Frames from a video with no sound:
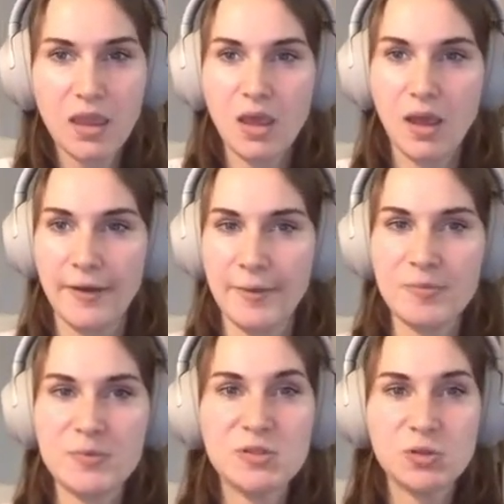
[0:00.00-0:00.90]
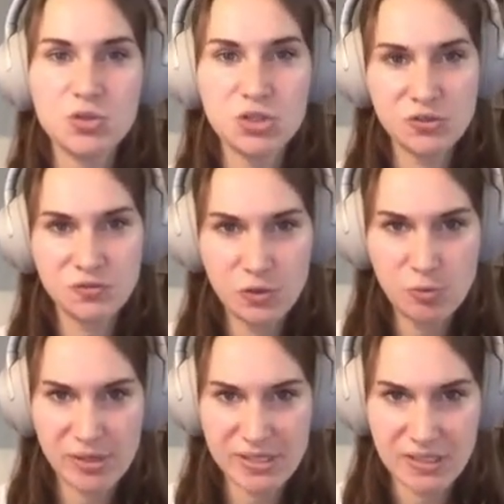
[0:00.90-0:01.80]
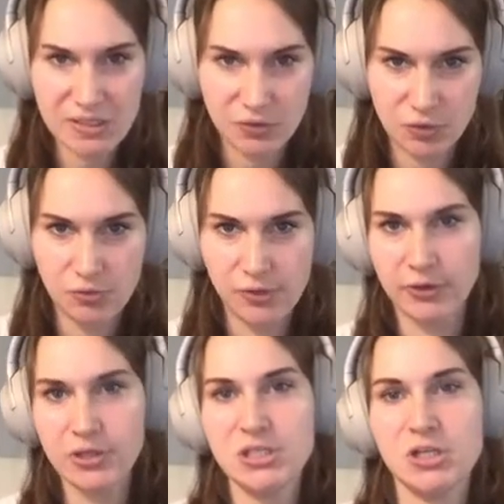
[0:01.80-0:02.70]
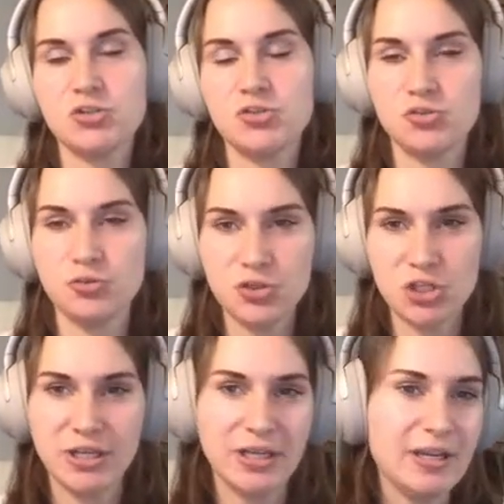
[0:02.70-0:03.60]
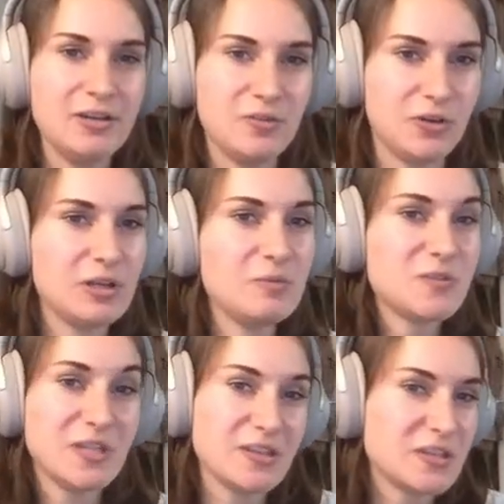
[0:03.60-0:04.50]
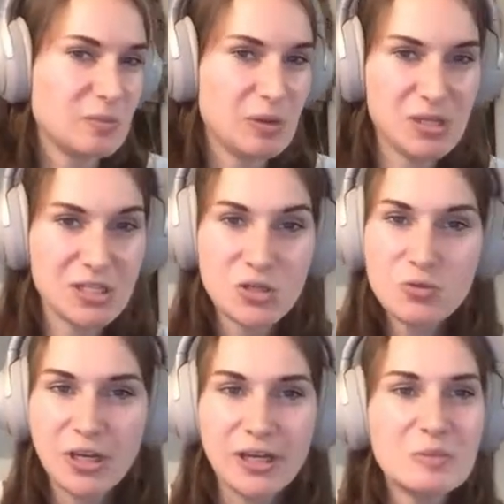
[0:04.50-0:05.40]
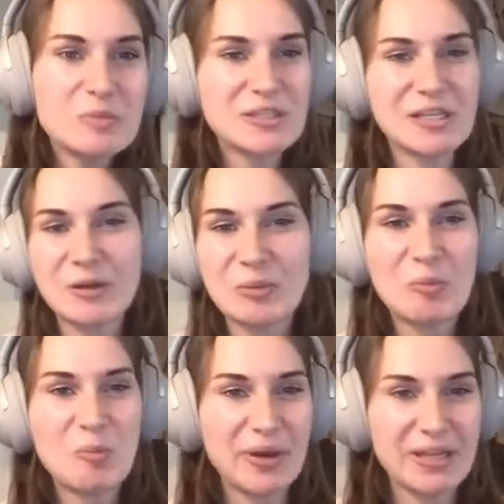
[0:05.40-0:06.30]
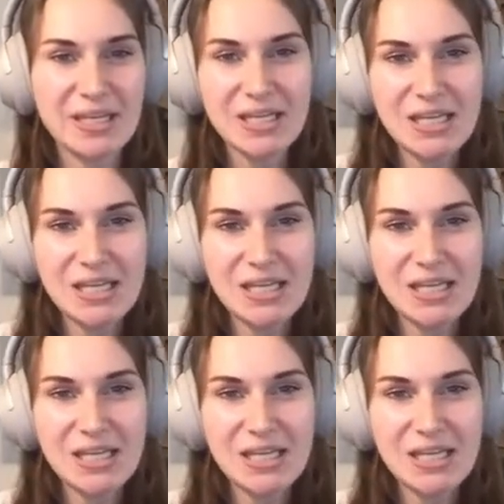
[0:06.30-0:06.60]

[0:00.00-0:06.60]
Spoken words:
So just a few basics for neural architecture search, and I kind of already said this maybe 2 times, but